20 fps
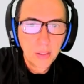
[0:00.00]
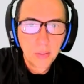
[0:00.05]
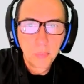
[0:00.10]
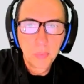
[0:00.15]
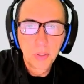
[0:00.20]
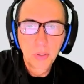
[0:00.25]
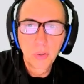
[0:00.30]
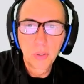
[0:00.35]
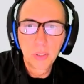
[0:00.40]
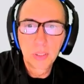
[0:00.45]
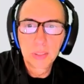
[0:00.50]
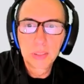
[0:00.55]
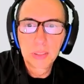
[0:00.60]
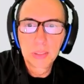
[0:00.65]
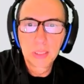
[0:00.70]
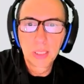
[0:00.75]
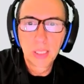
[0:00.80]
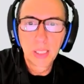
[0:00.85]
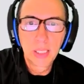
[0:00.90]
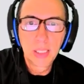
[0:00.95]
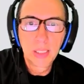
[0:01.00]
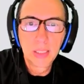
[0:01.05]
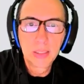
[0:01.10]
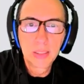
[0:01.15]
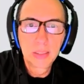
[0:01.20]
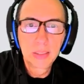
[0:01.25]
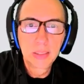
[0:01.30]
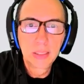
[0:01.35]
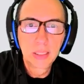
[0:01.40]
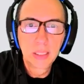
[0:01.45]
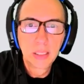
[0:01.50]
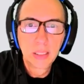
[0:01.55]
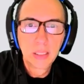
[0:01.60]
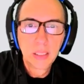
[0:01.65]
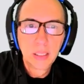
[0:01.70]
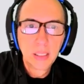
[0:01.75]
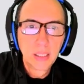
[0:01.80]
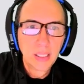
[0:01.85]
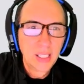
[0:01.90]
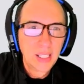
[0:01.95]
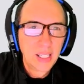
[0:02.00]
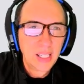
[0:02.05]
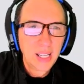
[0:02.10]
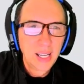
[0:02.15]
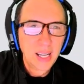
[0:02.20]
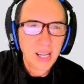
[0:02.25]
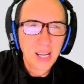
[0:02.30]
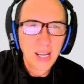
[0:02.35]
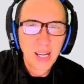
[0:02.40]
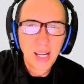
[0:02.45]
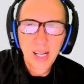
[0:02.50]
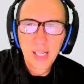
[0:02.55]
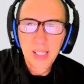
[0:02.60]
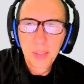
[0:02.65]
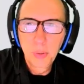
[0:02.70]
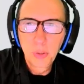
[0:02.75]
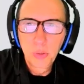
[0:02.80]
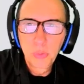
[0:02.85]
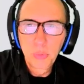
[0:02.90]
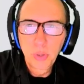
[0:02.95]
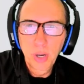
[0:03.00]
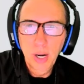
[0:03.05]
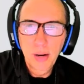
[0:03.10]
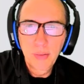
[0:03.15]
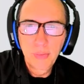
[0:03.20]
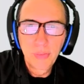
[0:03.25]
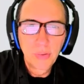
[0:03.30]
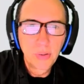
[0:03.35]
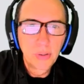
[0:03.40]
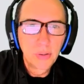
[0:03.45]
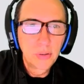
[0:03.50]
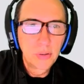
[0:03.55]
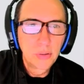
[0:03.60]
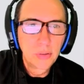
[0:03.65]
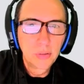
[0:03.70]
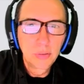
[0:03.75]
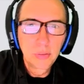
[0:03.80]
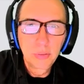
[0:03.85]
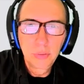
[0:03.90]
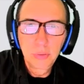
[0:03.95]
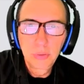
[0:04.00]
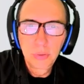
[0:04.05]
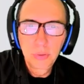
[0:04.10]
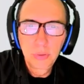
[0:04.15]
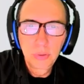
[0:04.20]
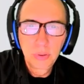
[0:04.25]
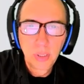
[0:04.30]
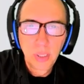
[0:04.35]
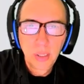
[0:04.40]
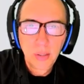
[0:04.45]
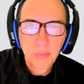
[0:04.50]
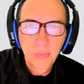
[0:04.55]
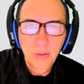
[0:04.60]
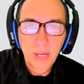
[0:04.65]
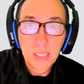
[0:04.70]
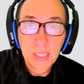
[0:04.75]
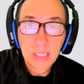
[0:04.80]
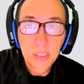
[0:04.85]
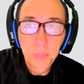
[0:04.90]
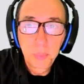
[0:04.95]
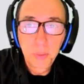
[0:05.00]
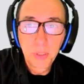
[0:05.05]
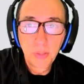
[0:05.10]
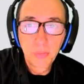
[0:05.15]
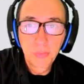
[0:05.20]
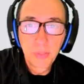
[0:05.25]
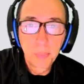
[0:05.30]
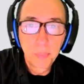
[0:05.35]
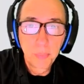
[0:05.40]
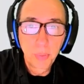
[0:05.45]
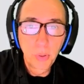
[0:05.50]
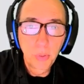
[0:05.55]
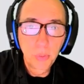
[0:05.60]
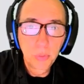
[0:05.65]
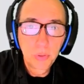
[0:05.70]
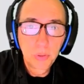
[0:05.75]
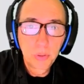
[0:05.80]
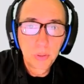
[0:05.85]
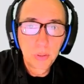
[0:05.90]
because the boat travels, find the speed of the boat.